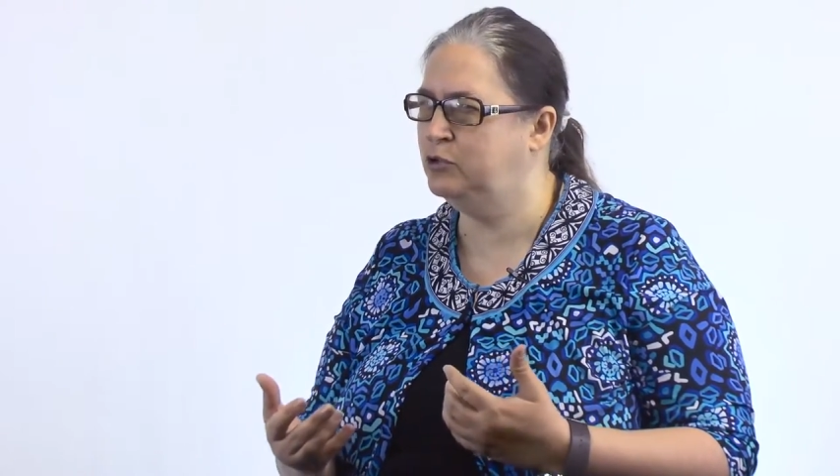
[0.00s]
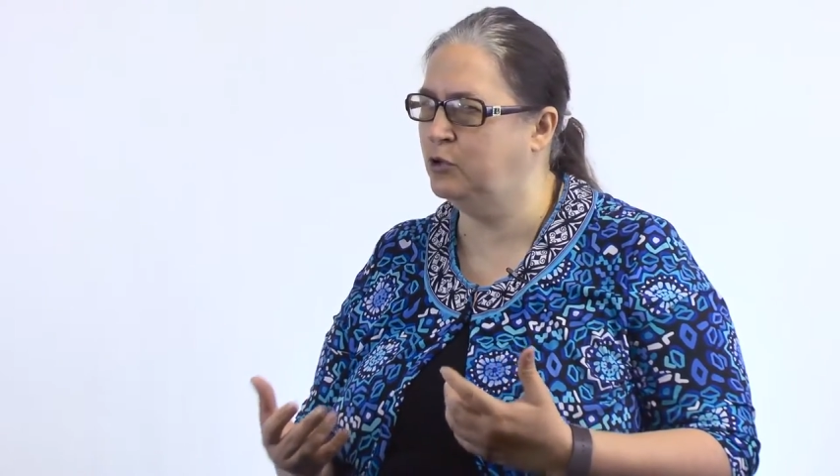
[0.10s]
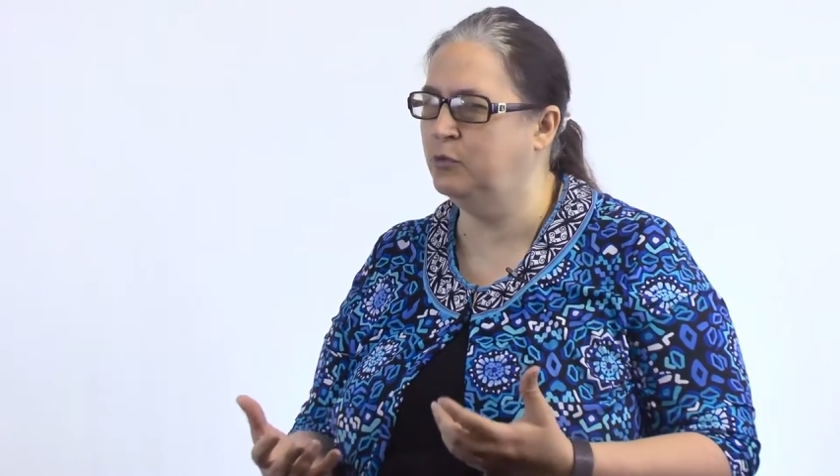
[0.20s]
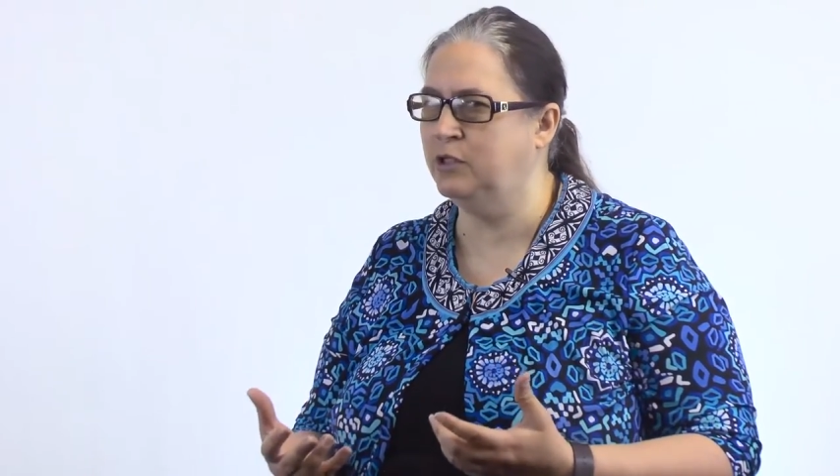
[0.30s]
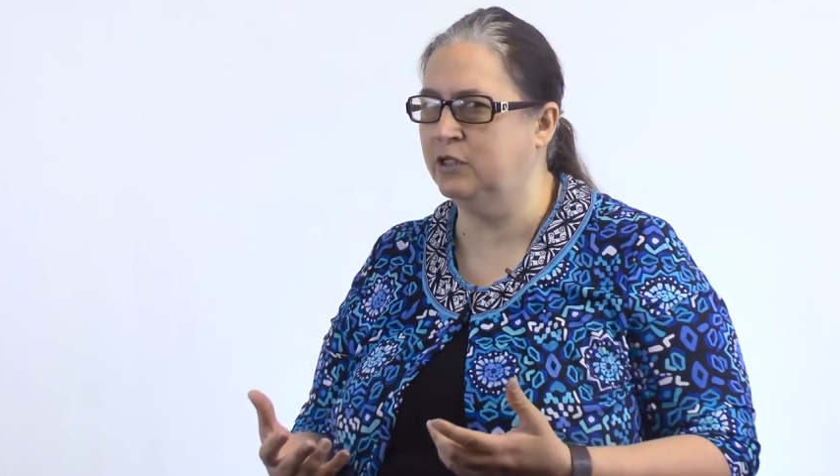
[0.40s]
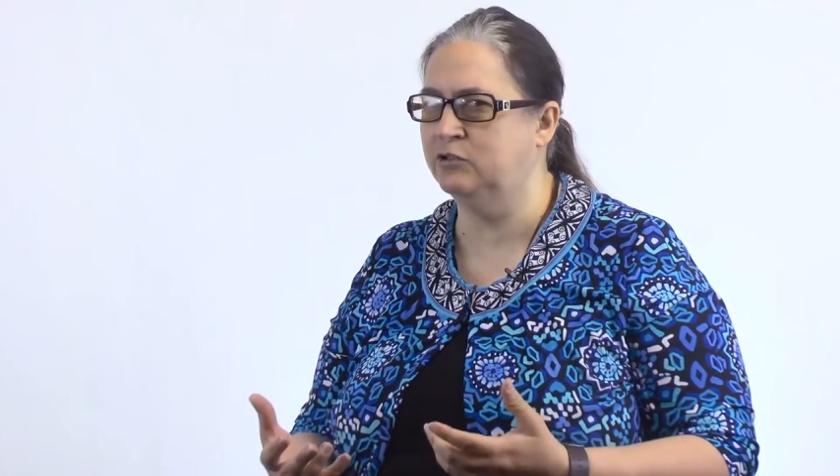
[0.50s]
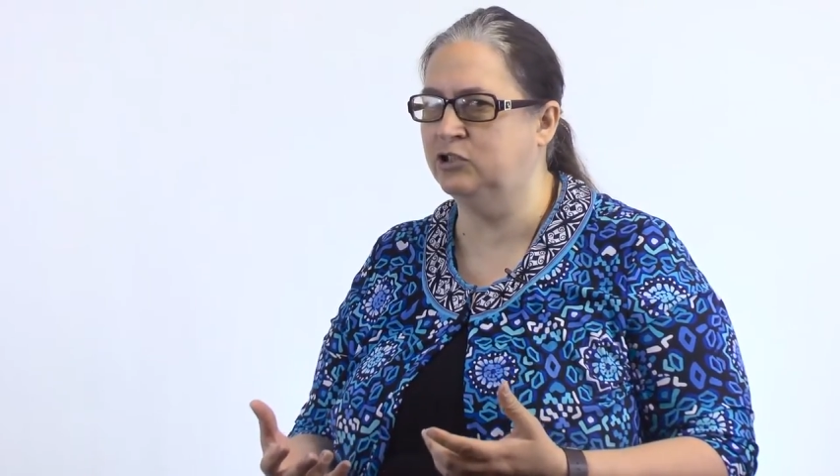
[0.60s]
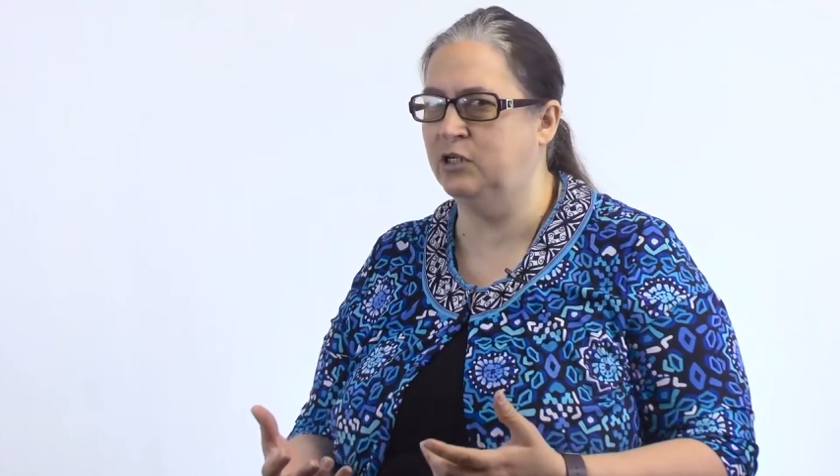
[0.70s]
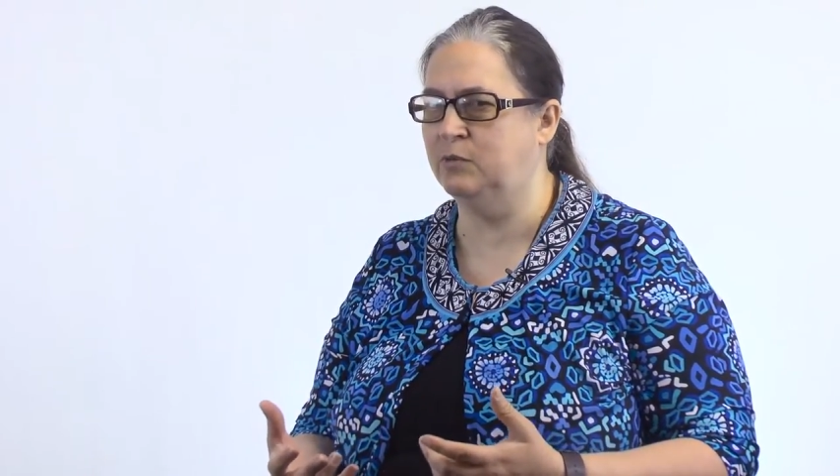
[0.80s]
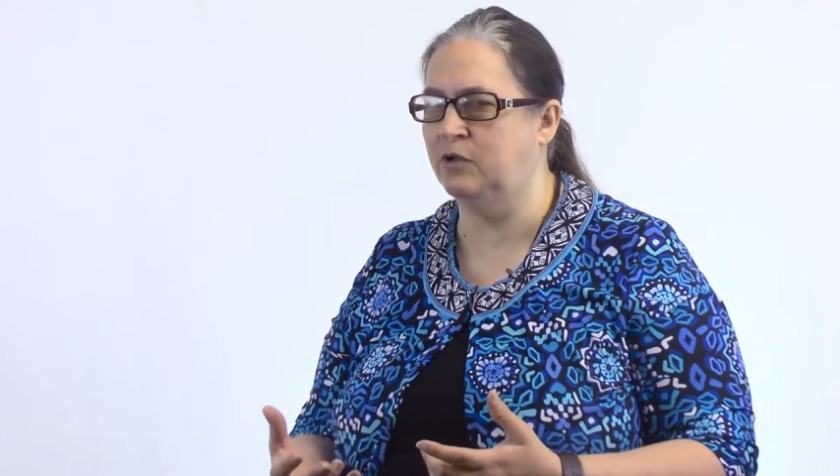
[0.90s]
don't really
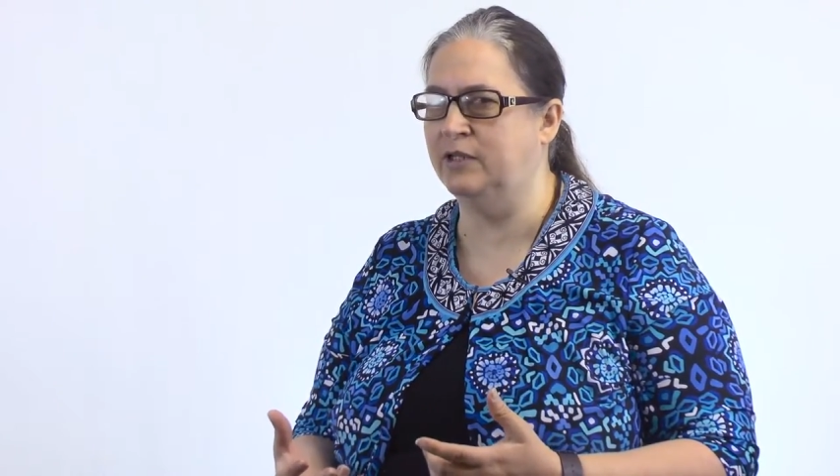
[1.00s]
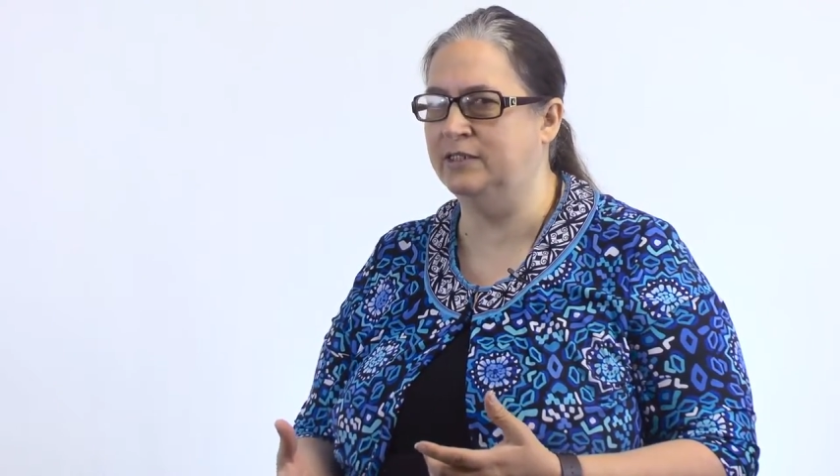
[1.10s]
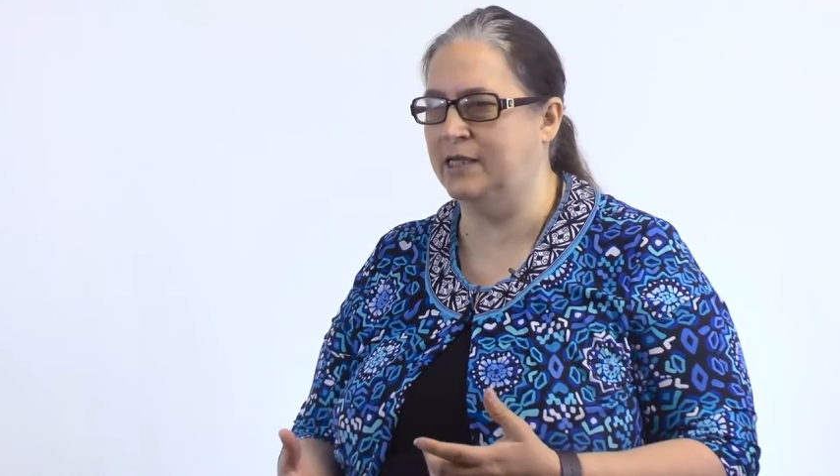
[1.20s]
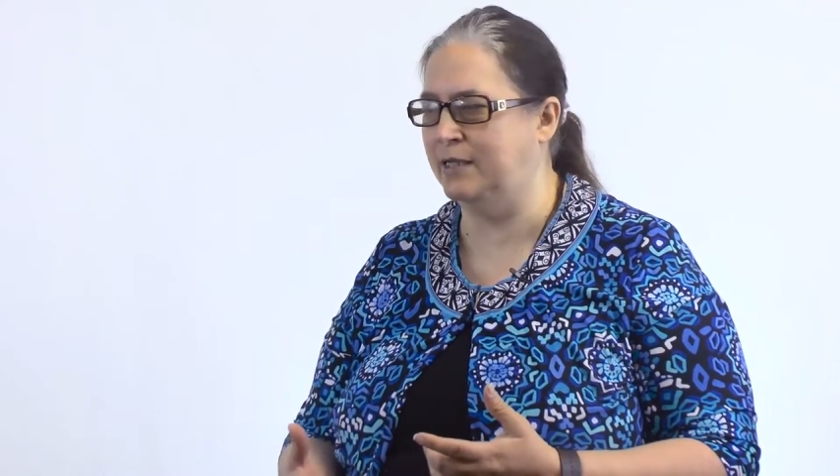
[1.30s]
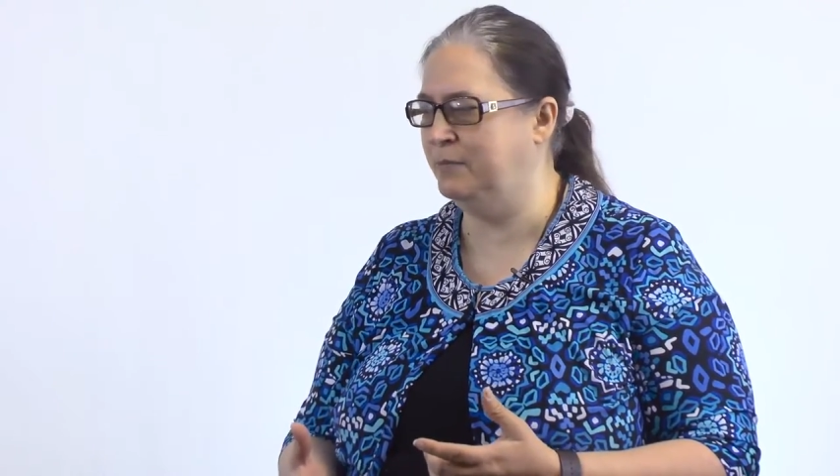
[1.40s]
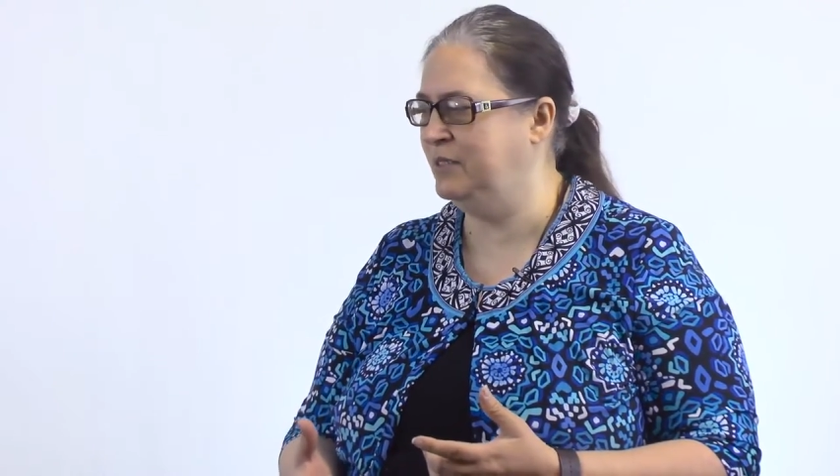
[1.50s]
understand what all that data